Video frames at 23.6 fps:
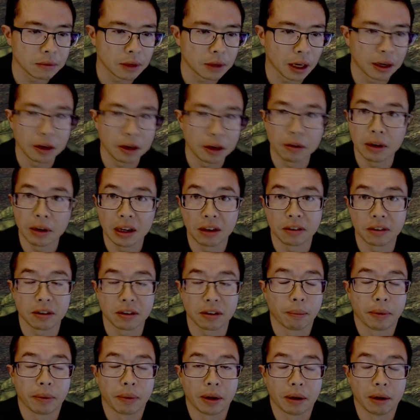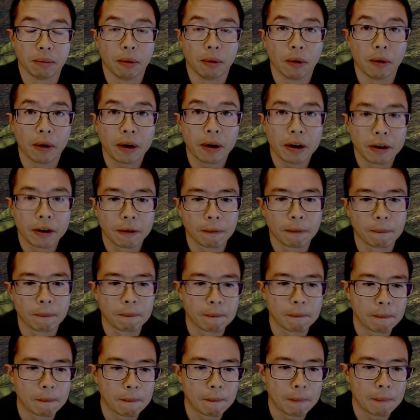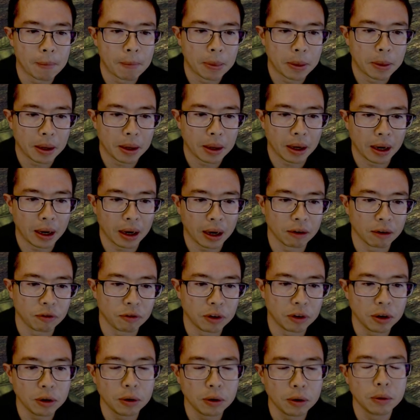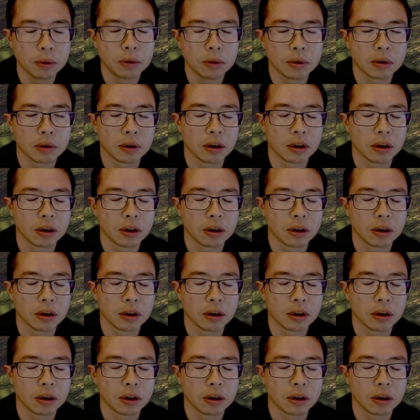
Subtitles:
and you need something more. And if you